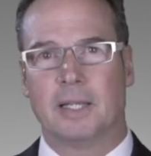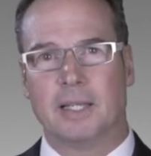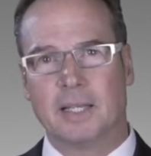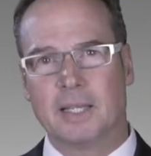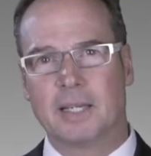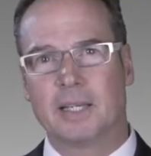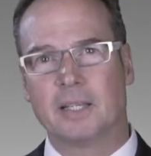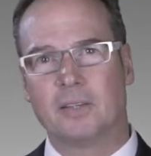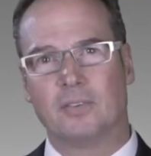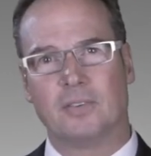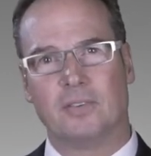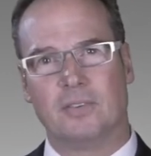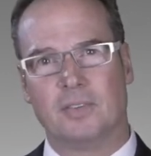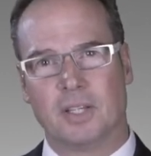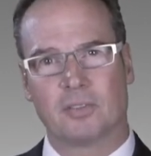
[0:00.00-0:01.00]
It
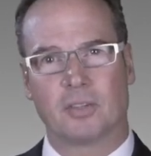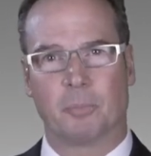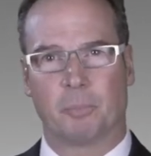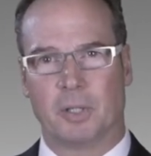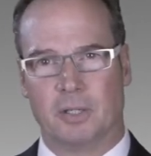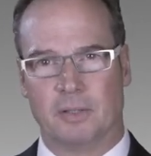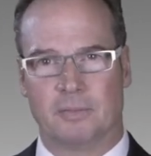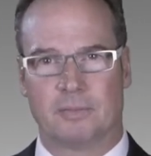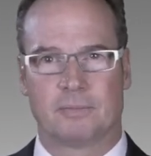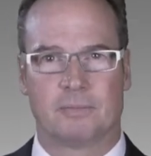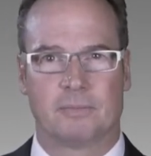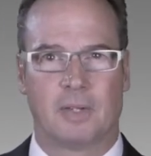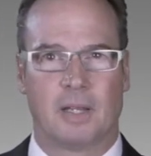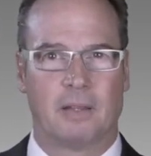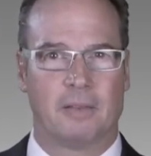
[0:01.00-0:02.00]
is discipline
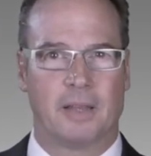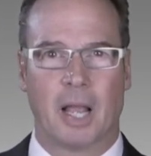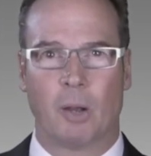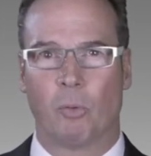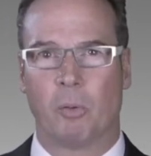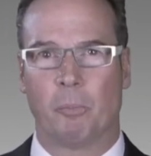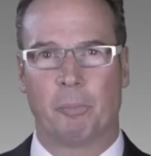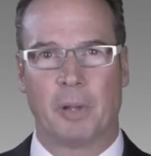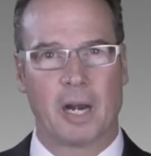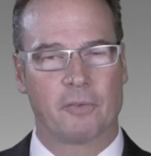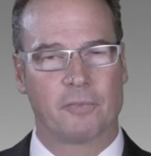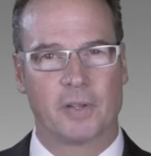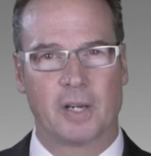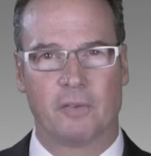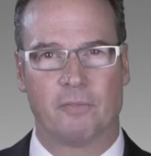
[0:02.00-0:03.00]
that will
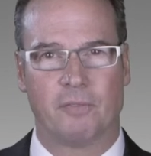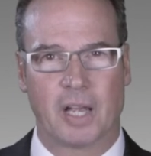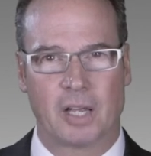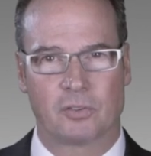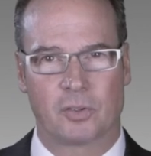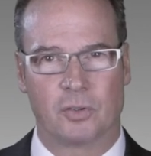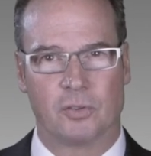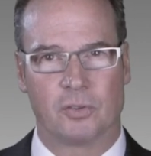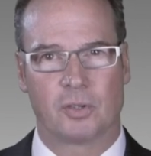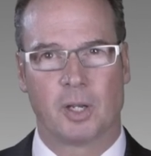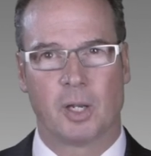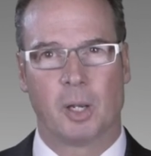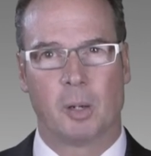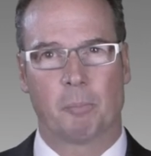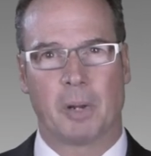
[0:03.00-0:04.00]
benefit investors
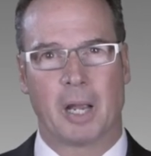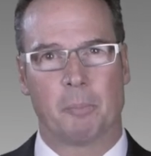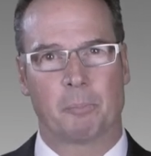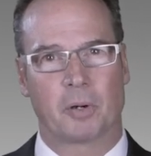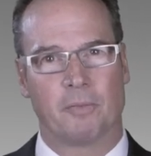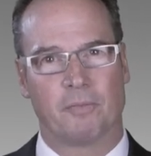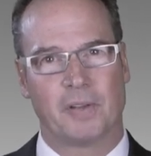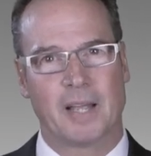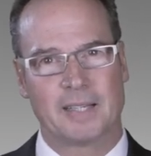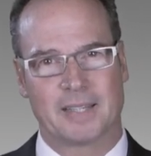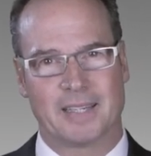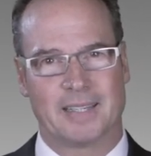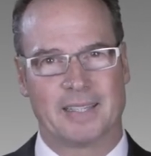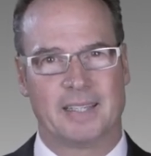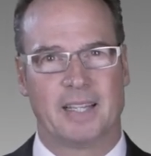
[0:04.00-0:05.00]
by
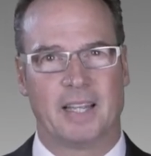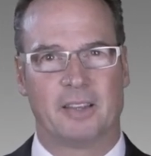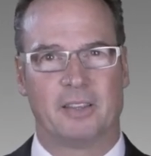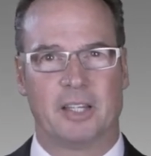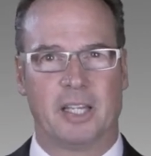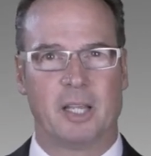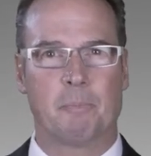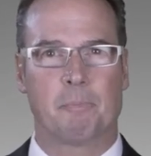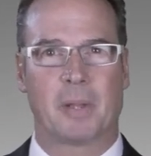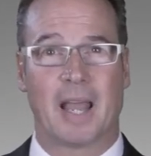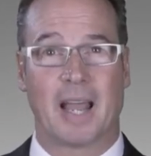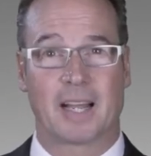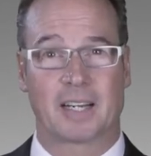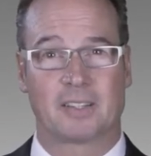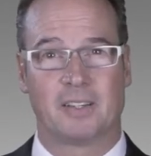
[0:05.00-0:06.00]
preventing the
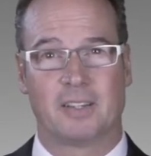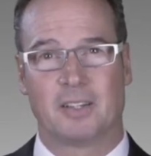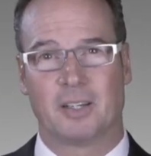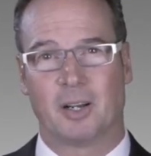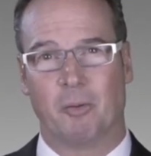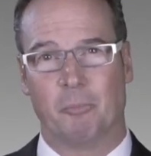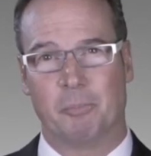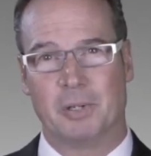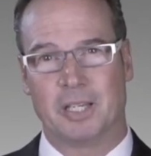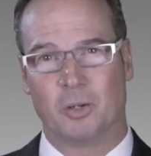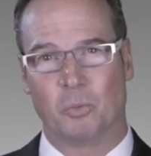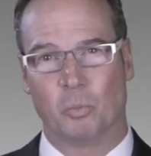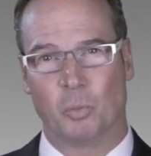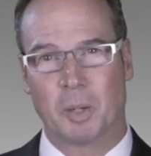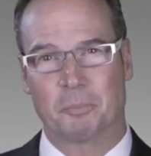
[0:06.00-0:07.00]
impact of
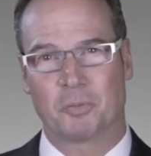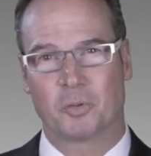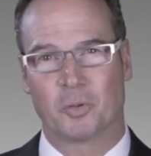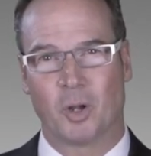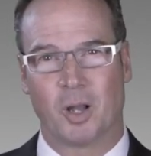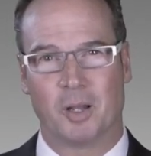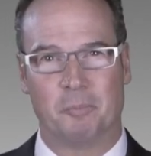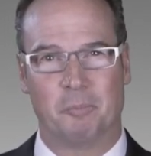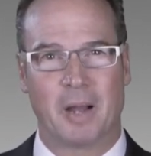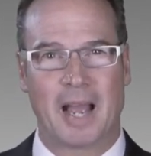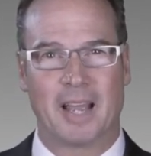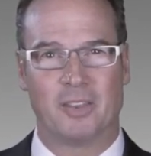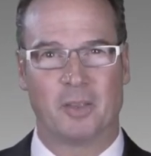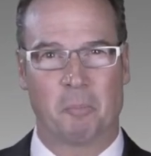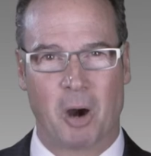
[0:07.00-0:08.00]
being whipsawed
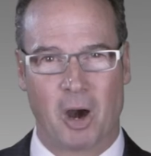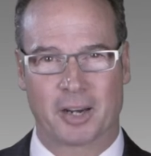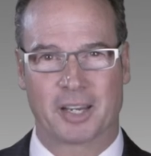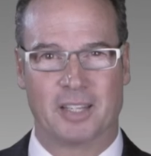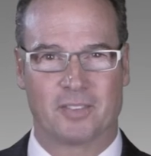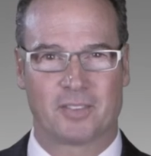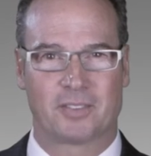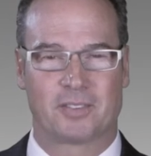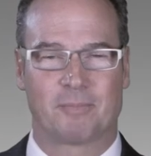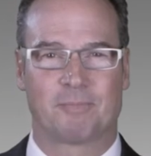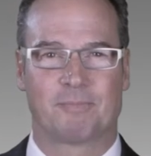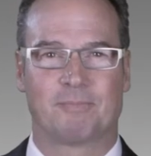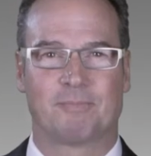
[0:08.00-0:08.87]
by the markets.